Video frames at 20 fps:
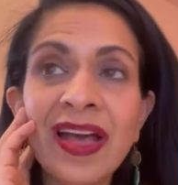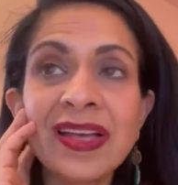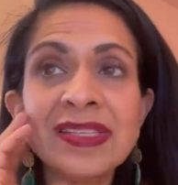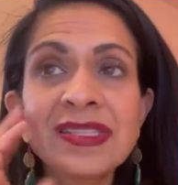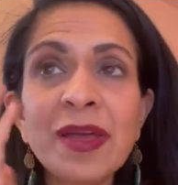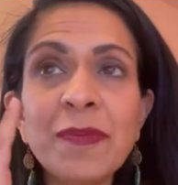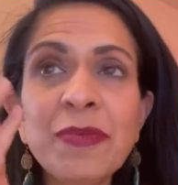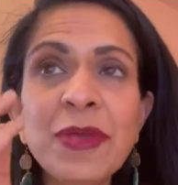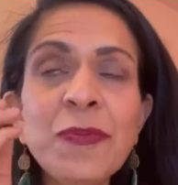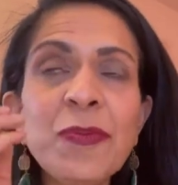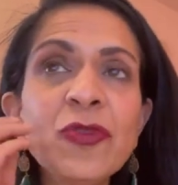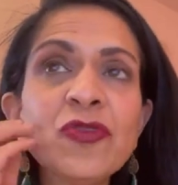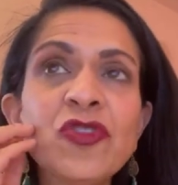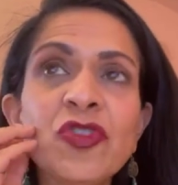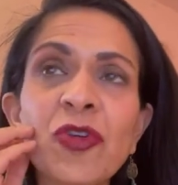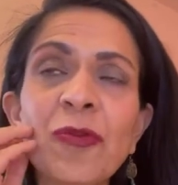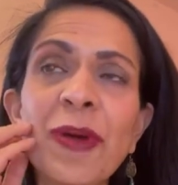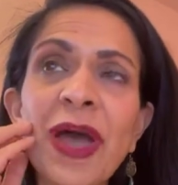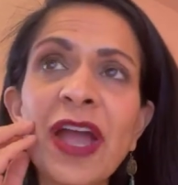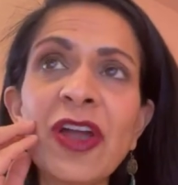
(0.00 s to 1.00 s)
Some people
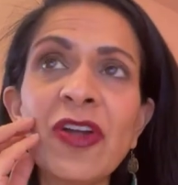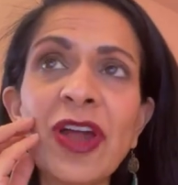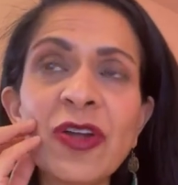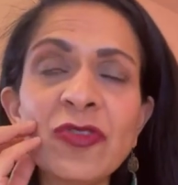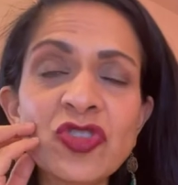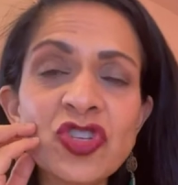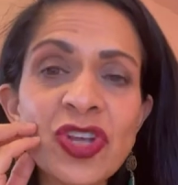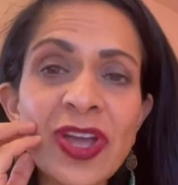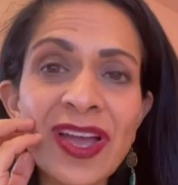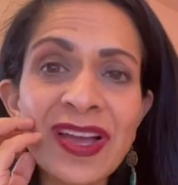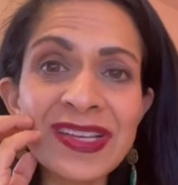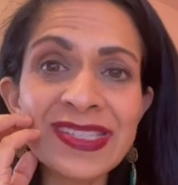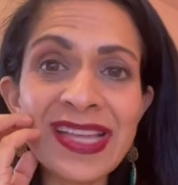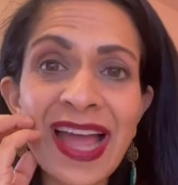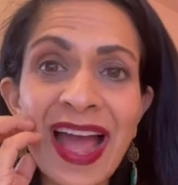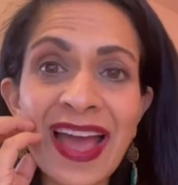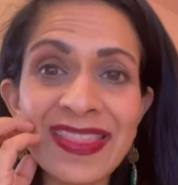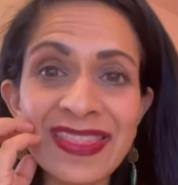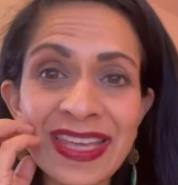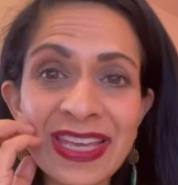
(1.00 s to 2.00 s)
do background checks.
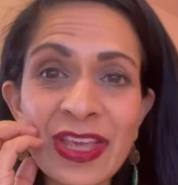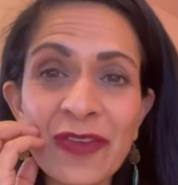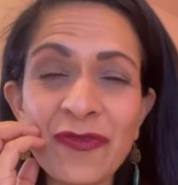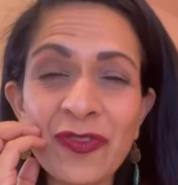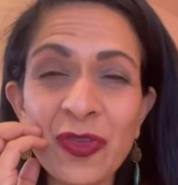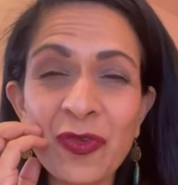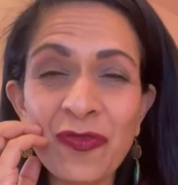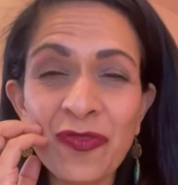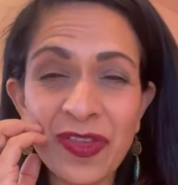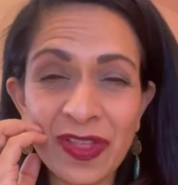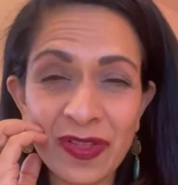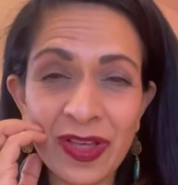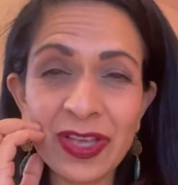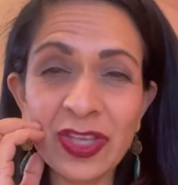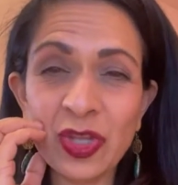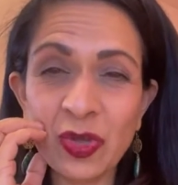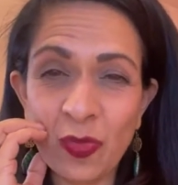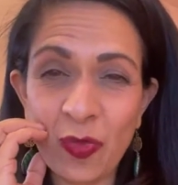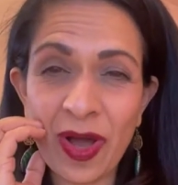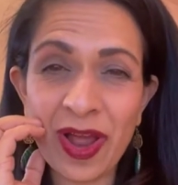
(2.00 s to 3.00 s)
I think if you feel
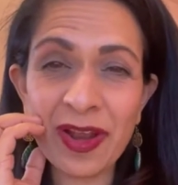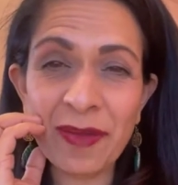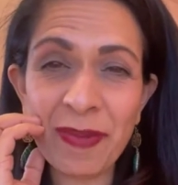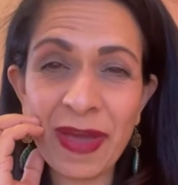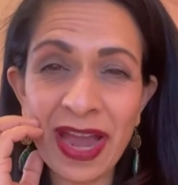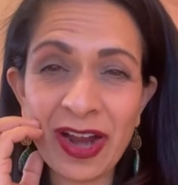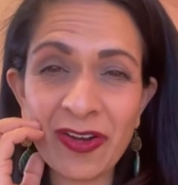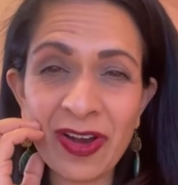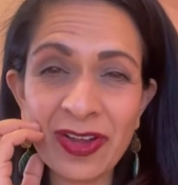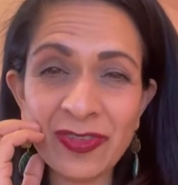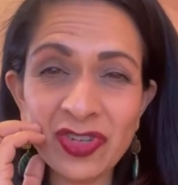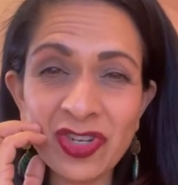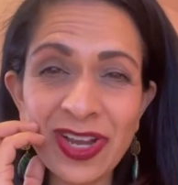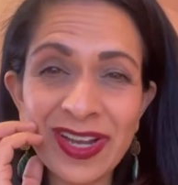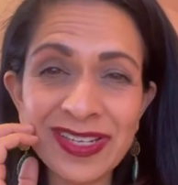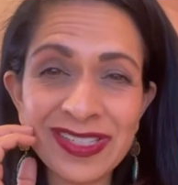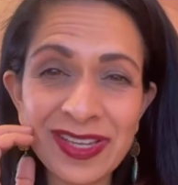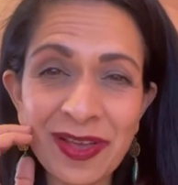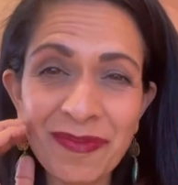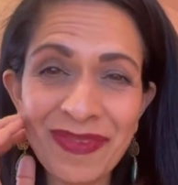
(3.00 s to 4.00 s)
like you want to background
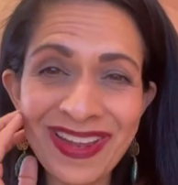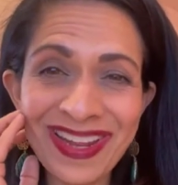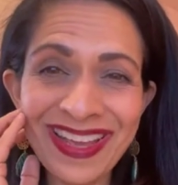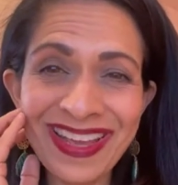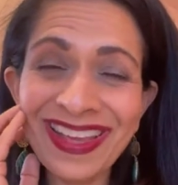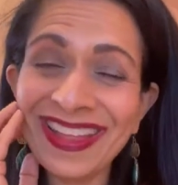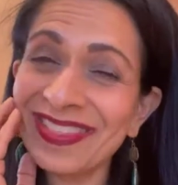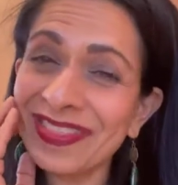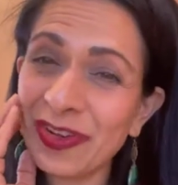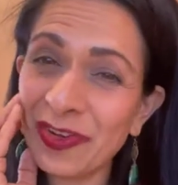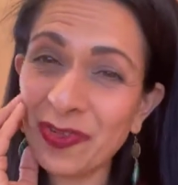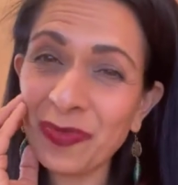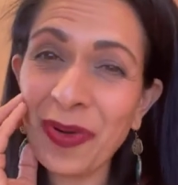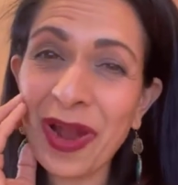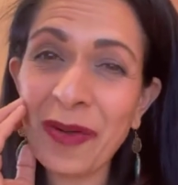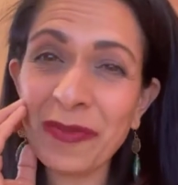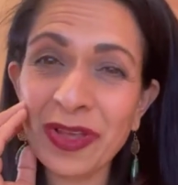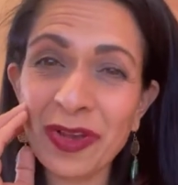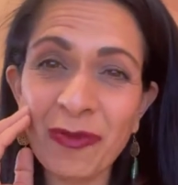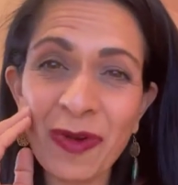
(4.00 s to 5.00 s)
check somebody, there's
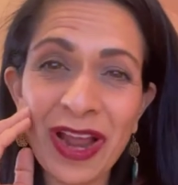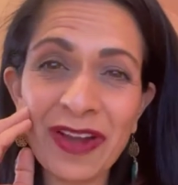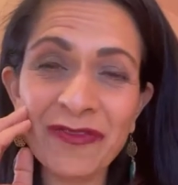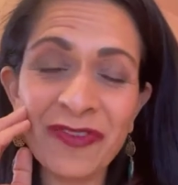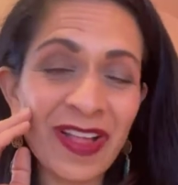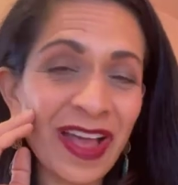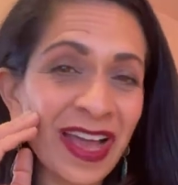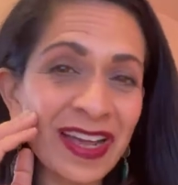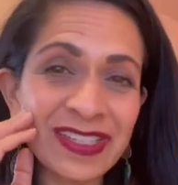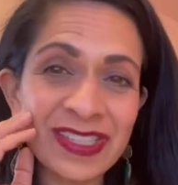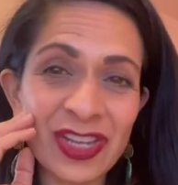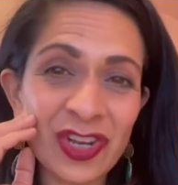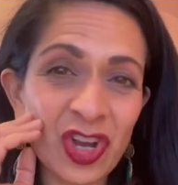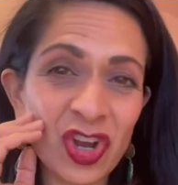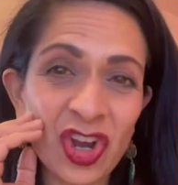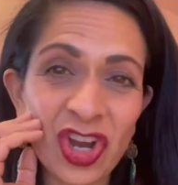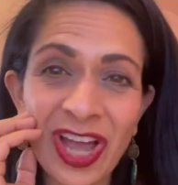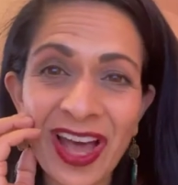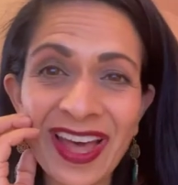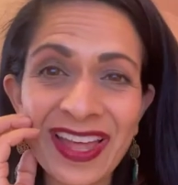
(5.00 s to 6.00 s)
probably red flags in
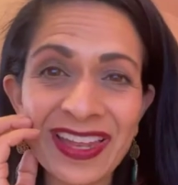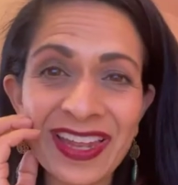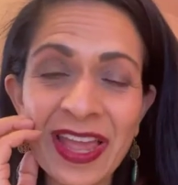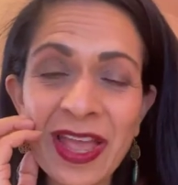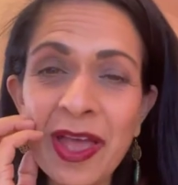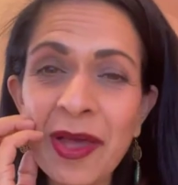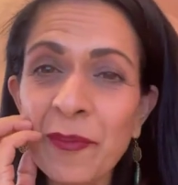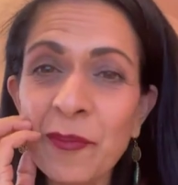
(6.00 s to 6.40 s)
your gut.